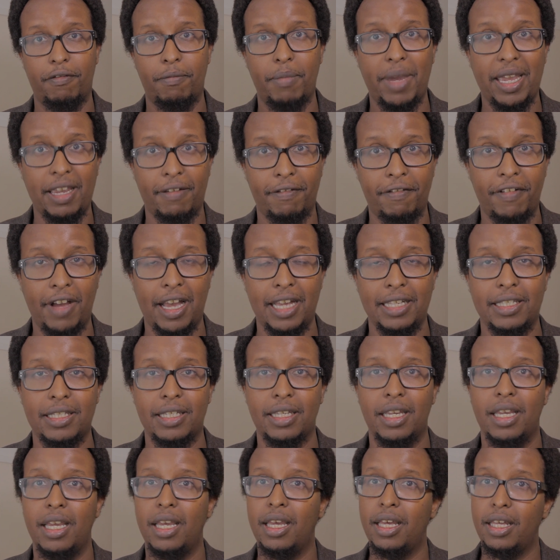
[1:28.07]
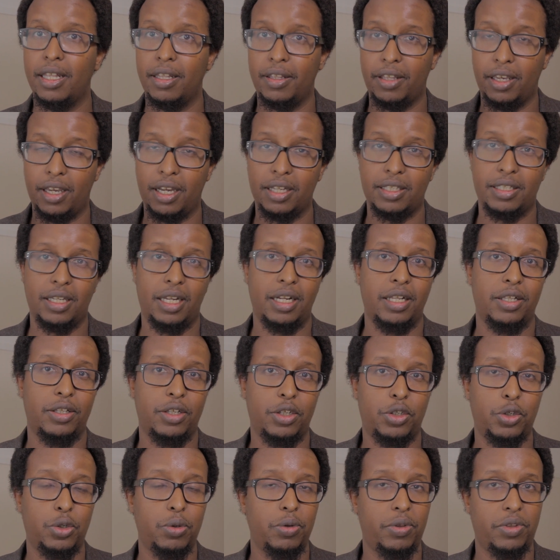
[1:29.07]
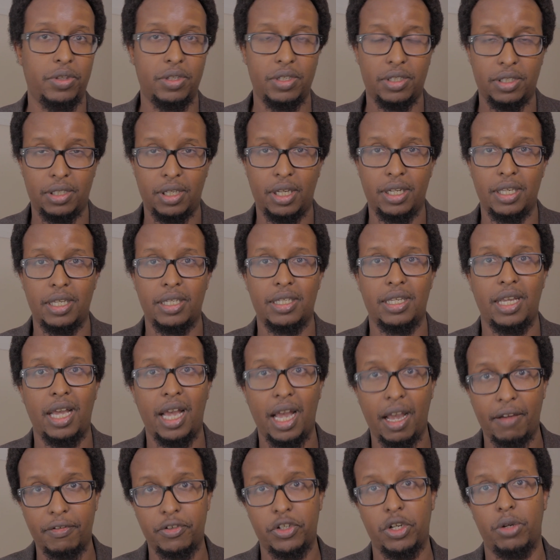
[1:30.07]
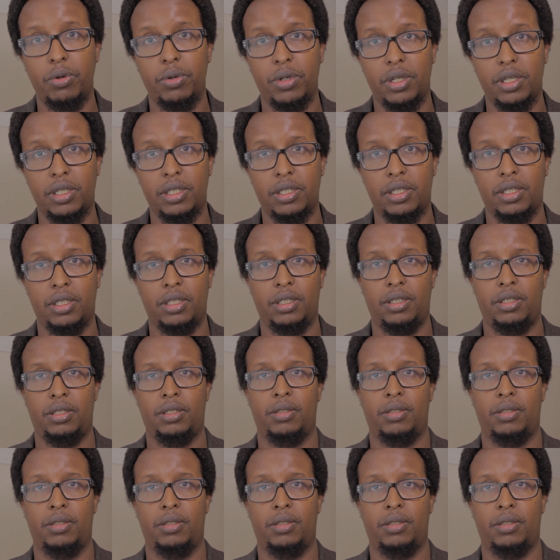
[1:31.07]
make fat, they are telling the truth. The studies have shown this.